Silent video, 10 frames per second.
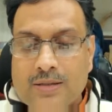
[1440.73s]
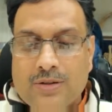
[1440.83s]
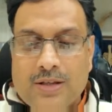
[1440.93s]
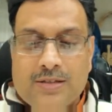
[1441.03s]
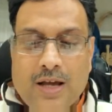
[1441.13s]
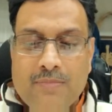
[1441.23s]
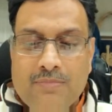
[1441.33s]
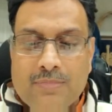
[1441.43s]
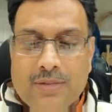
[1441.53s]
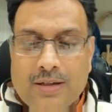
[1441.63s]
So there's
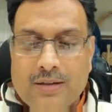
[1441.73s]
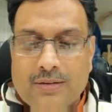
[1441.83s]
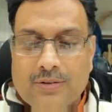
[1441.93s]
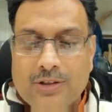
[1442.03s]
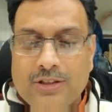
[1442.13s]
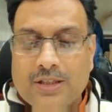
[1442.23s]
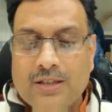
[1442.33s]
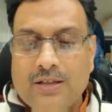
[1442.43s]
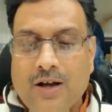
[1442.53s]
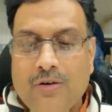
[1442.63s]
some
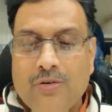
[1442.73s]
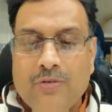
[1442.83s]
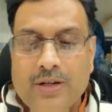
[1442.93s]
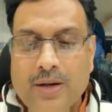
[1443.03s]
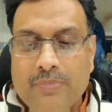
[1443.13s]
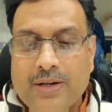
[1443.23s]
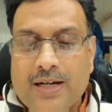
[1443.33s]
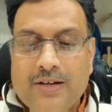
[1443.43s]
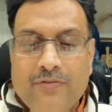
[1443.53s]
question, how do we obtain